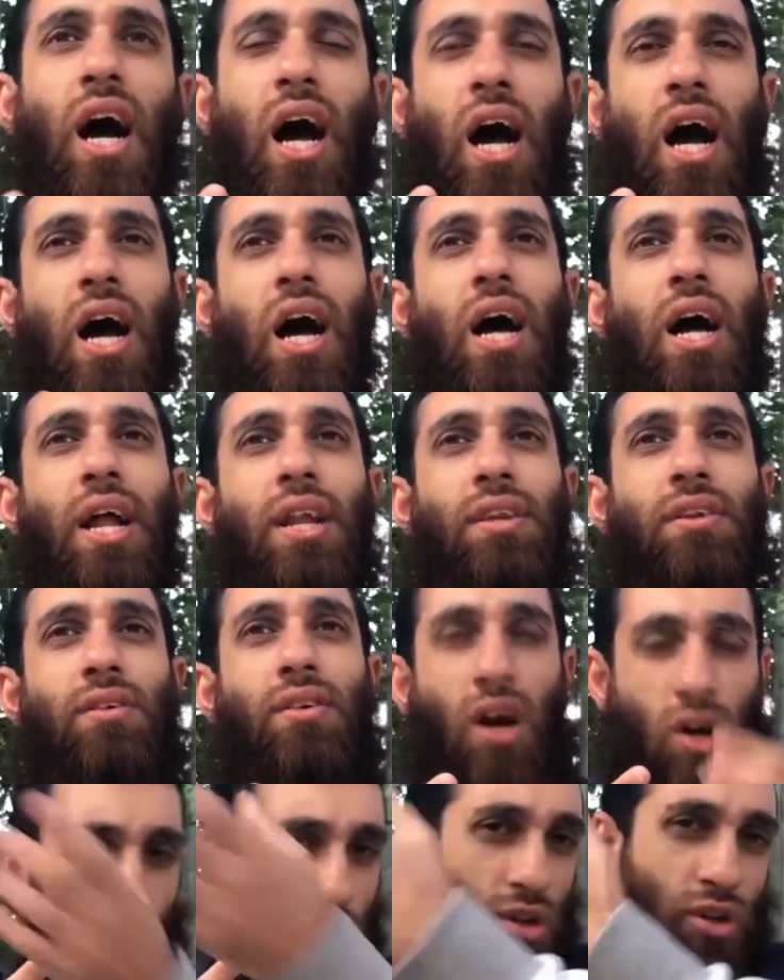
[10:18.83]
and
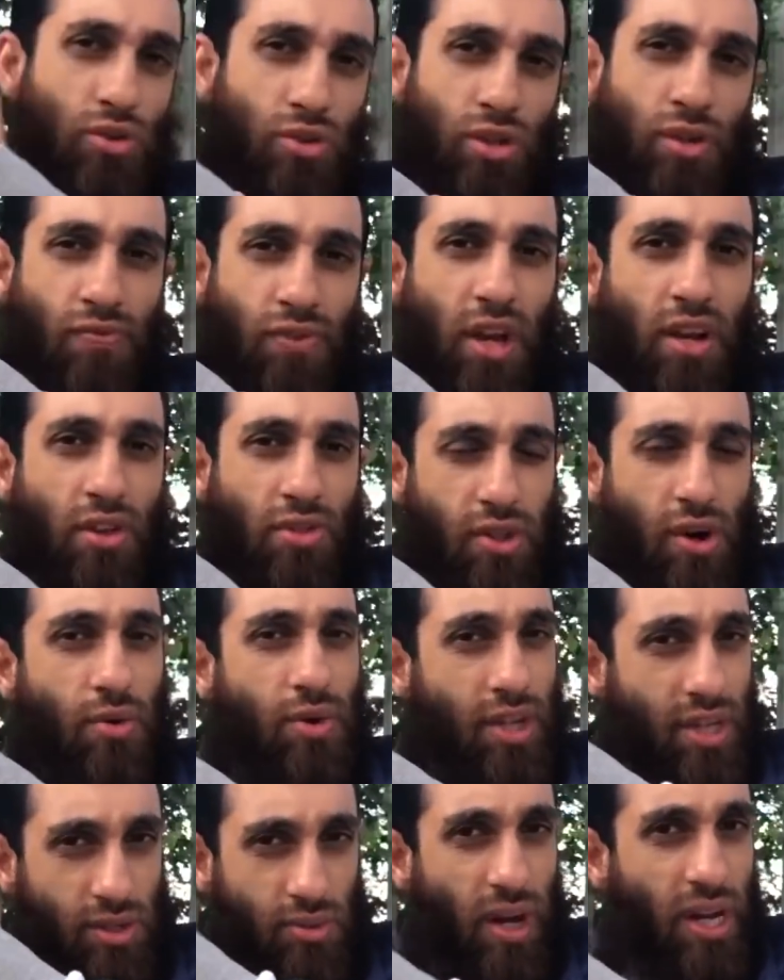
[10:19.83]
according to Sufyan
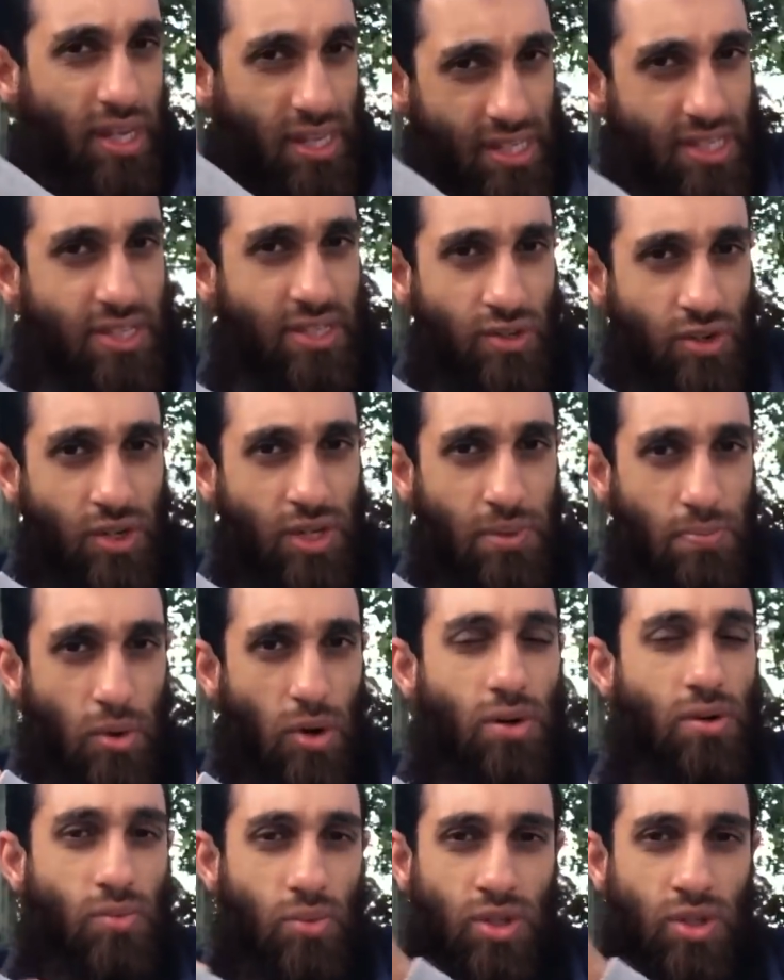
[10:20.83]
al-Thawri as well, in his creed book,